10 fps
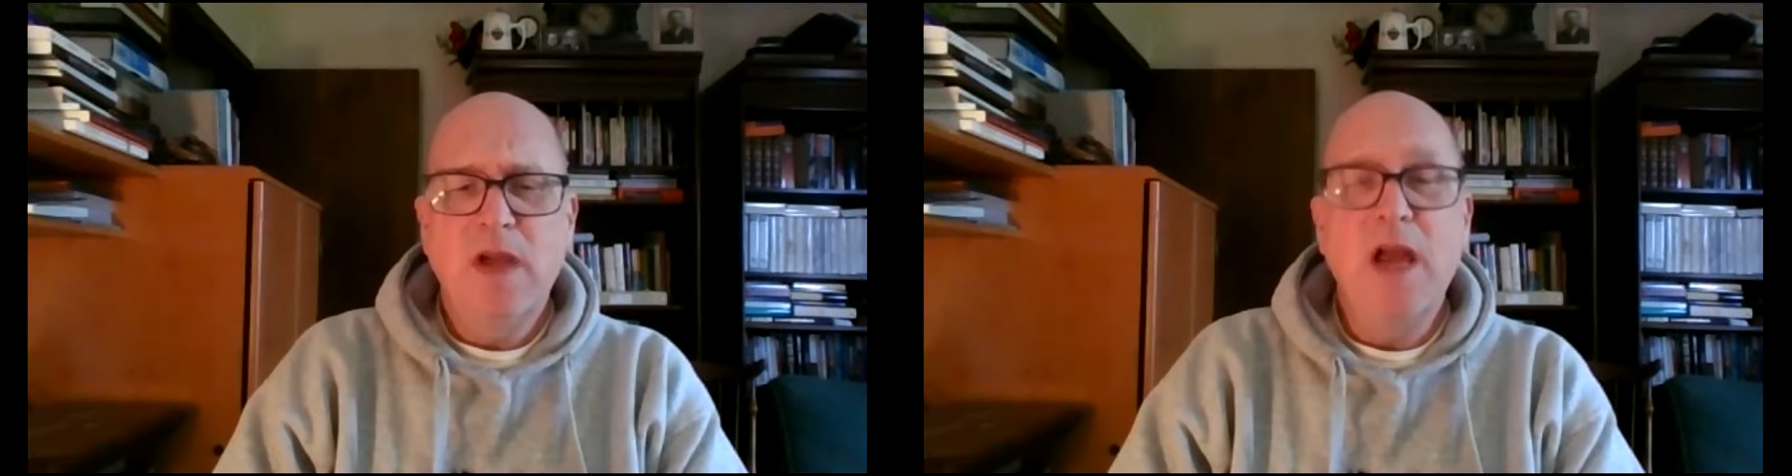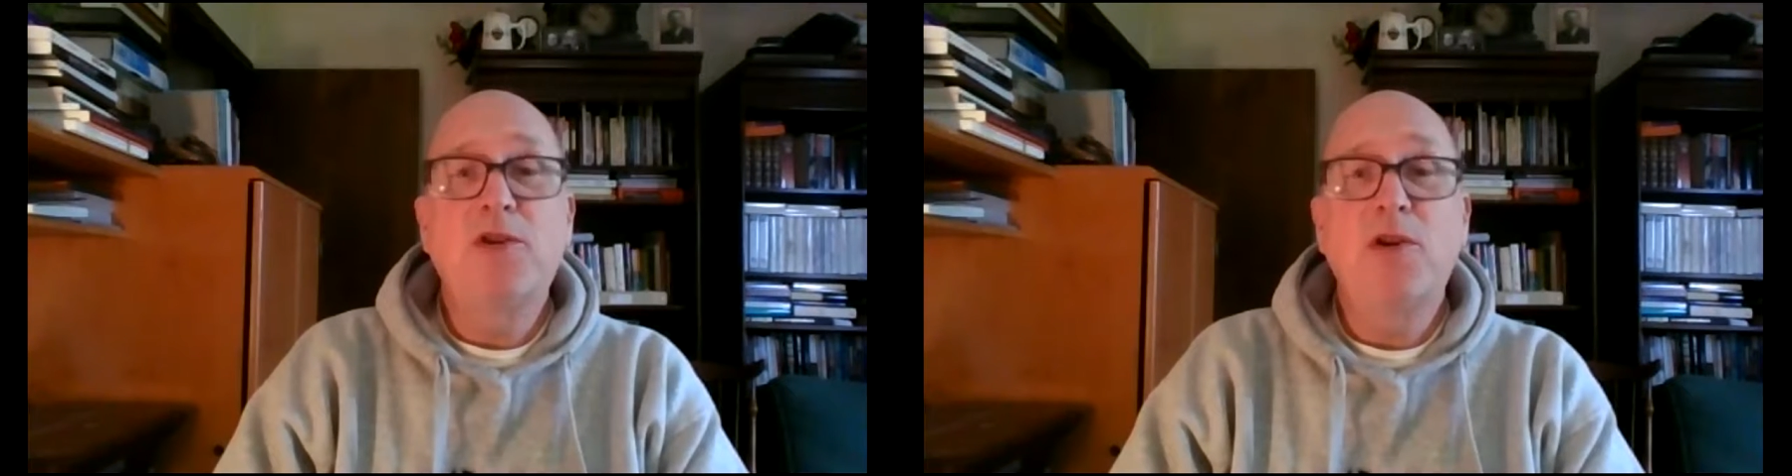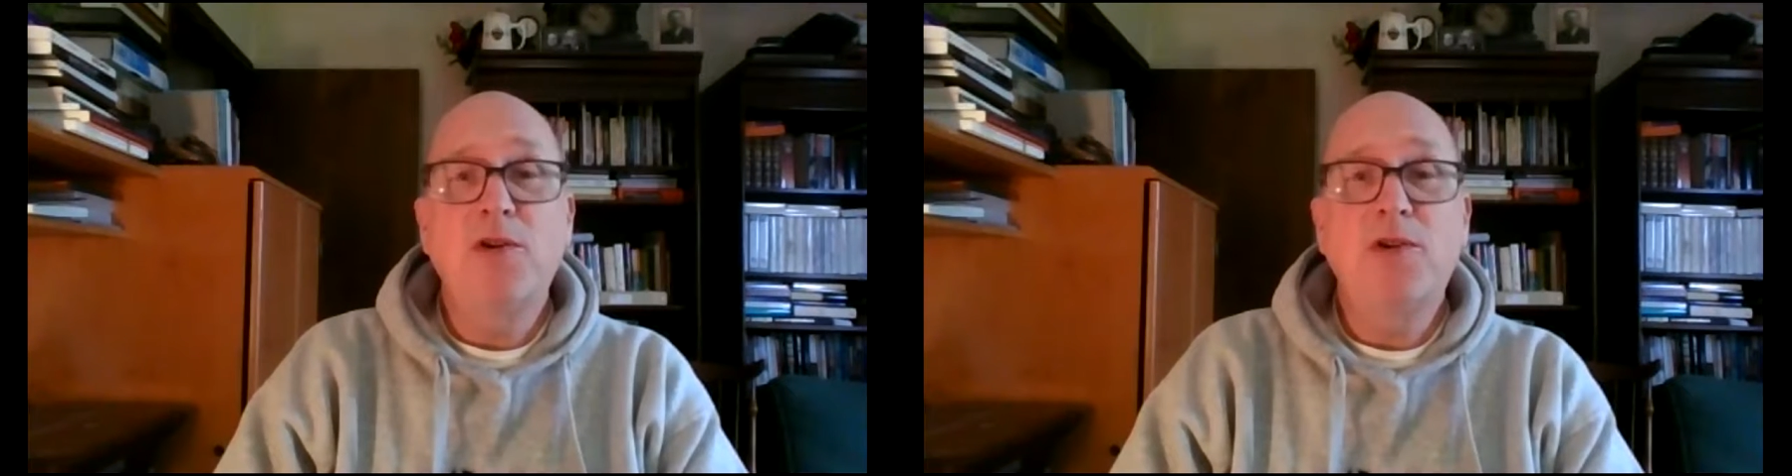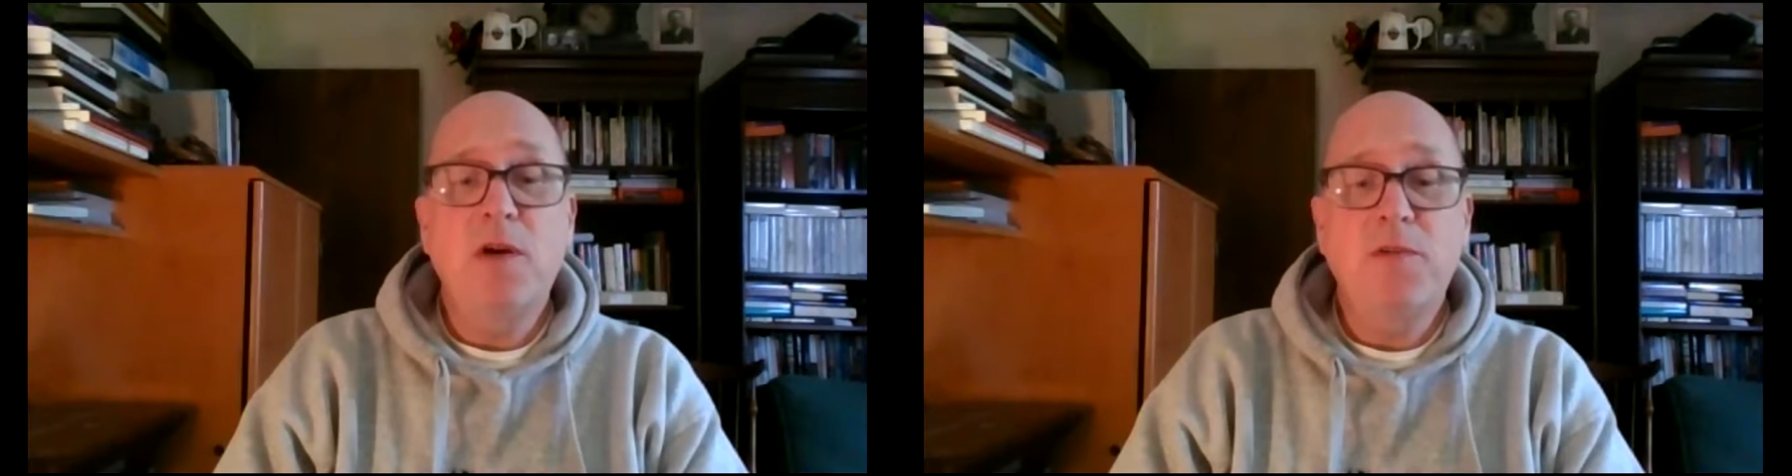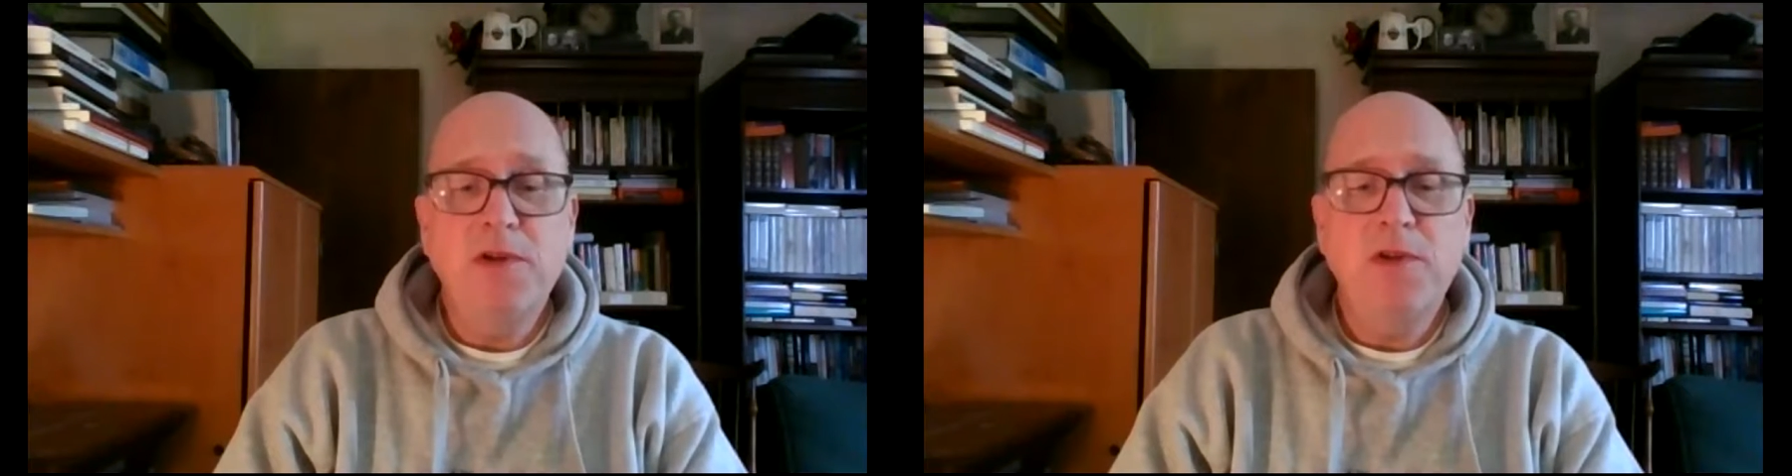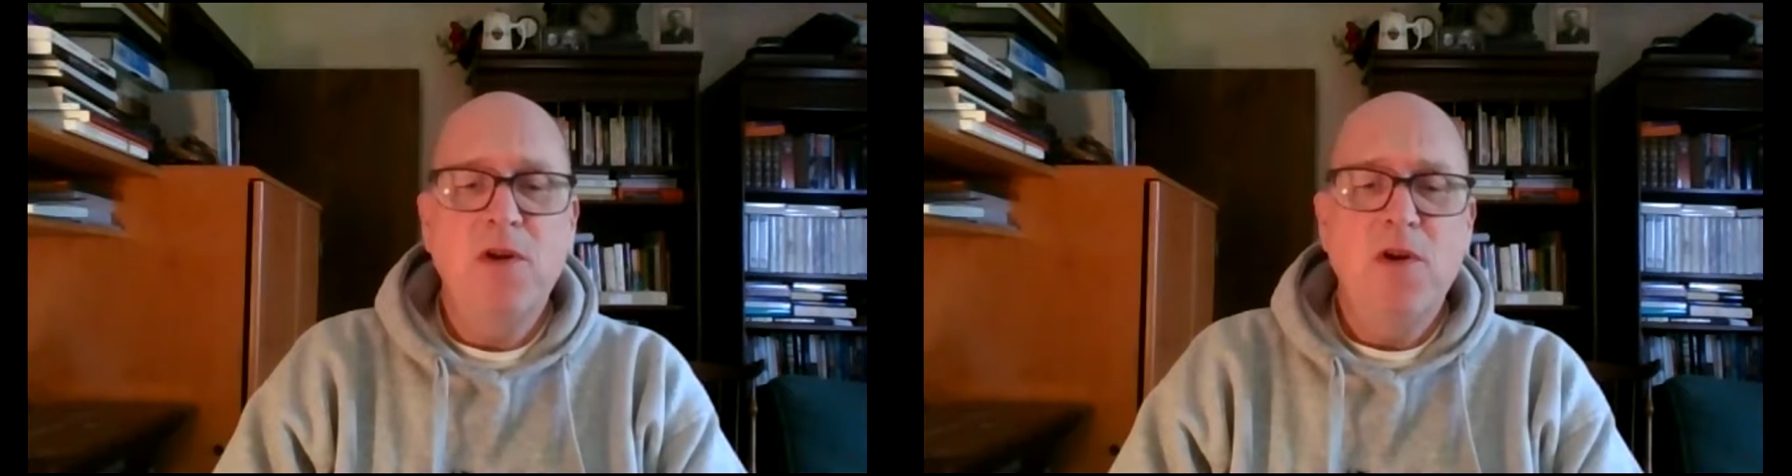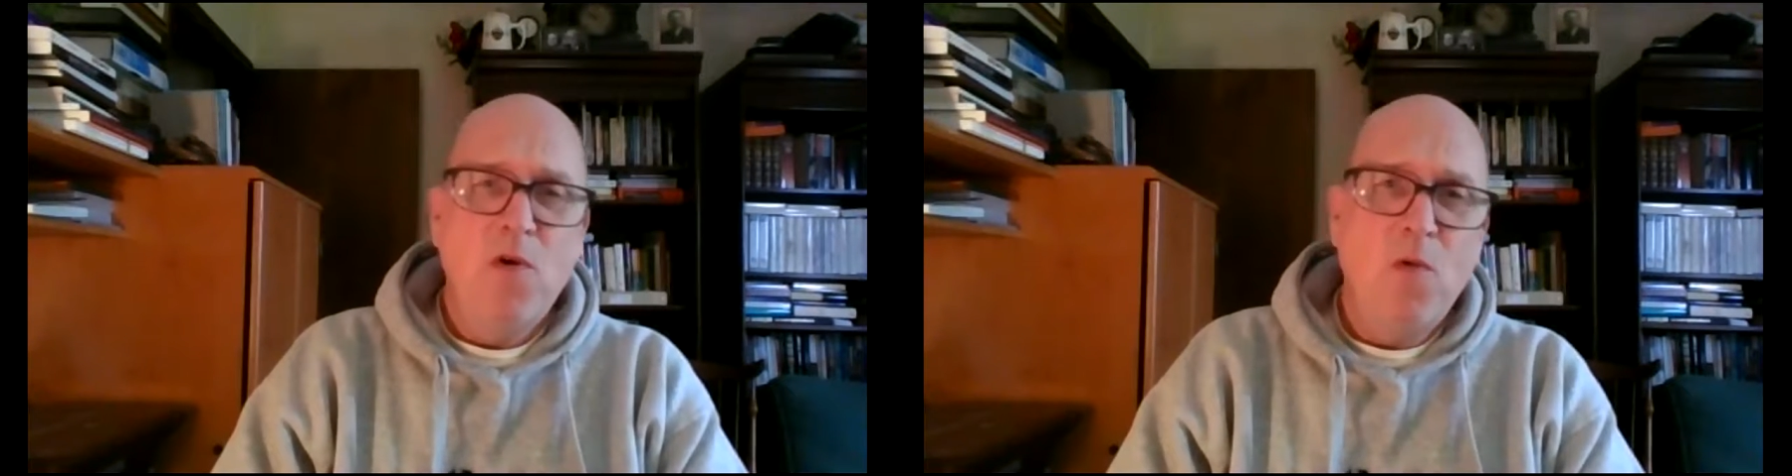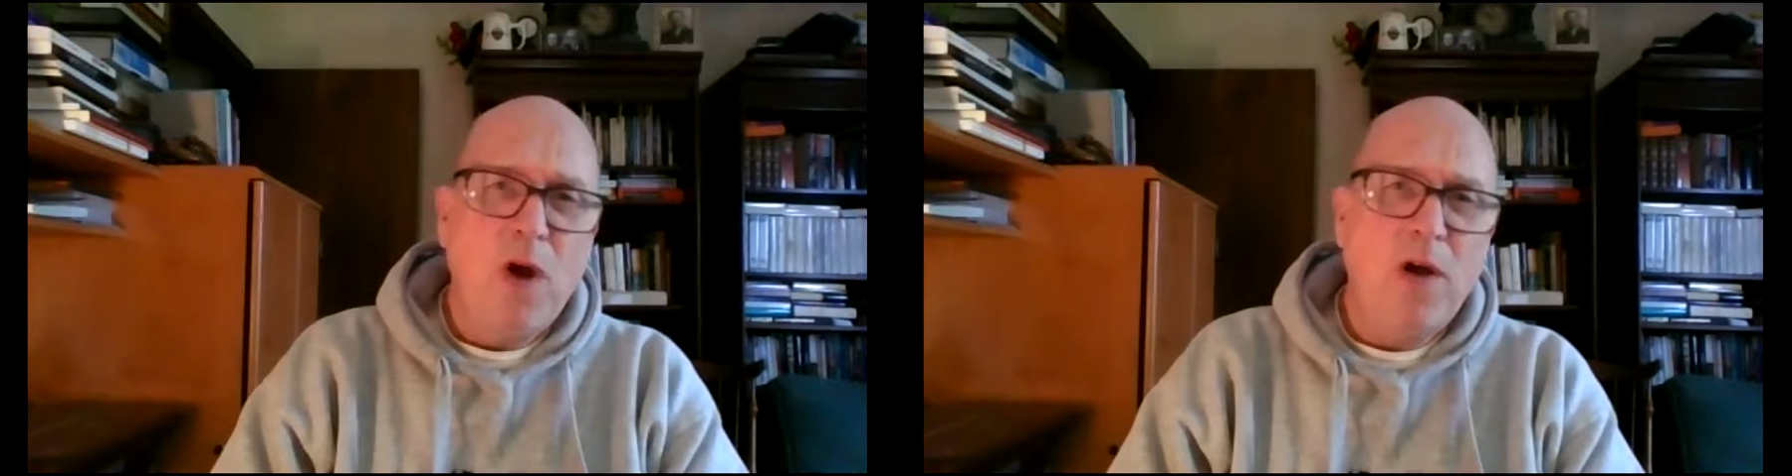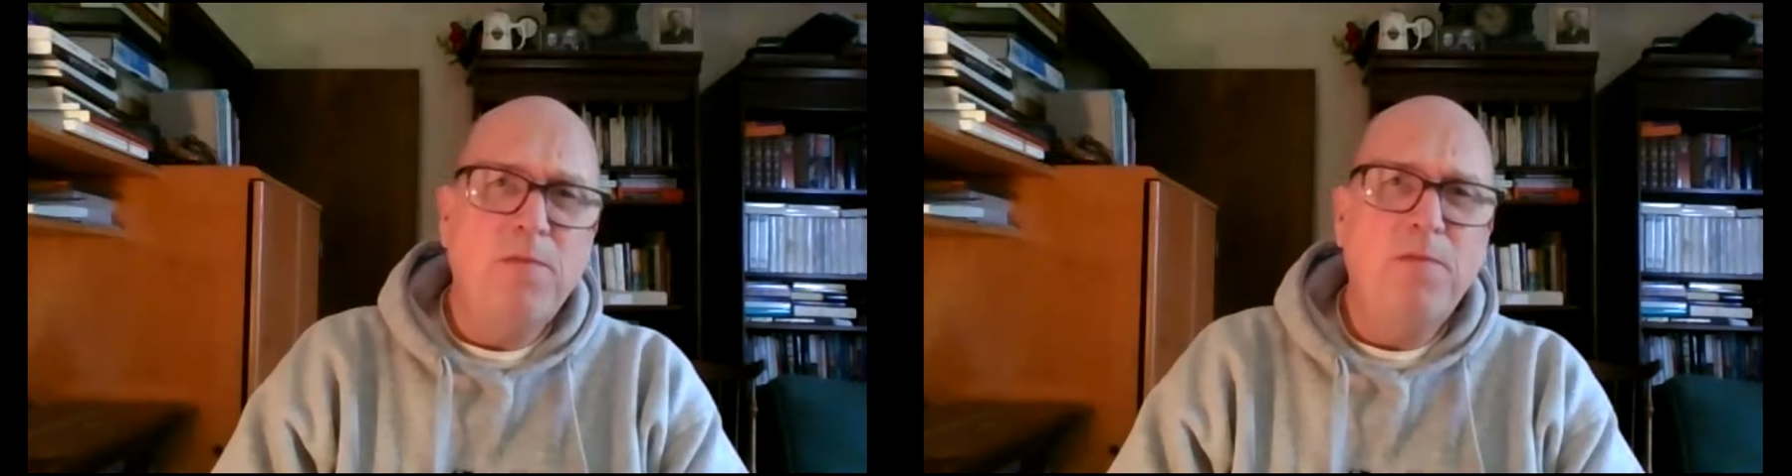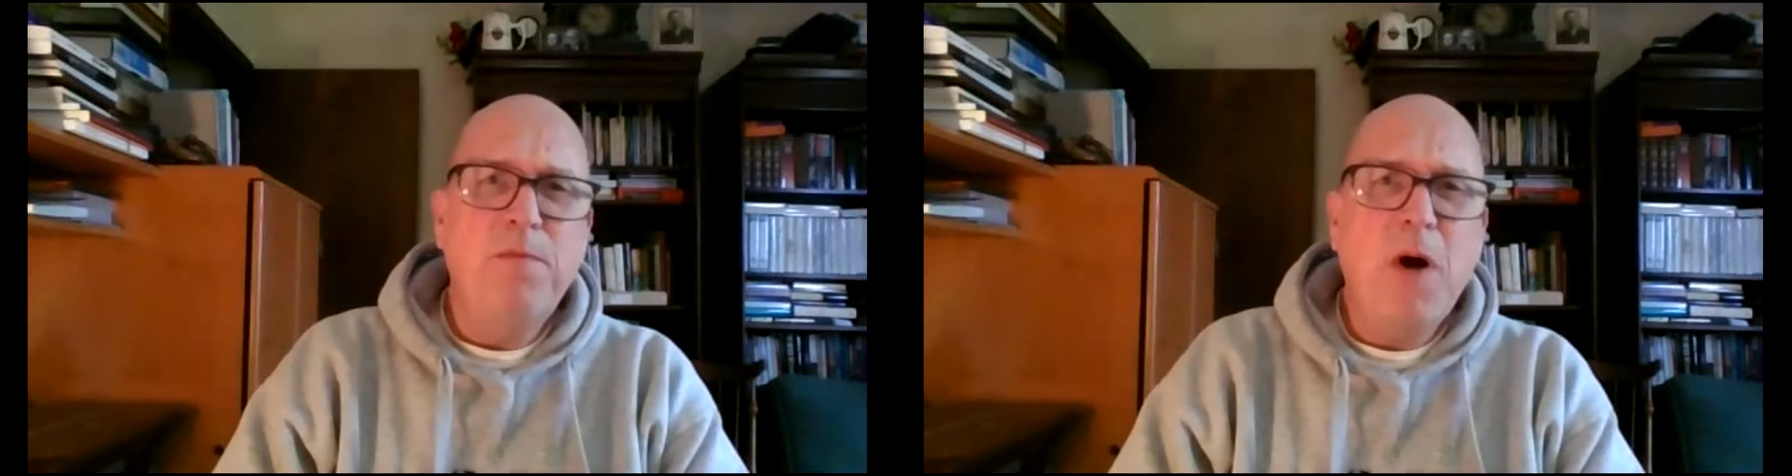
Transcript: and church service? Well,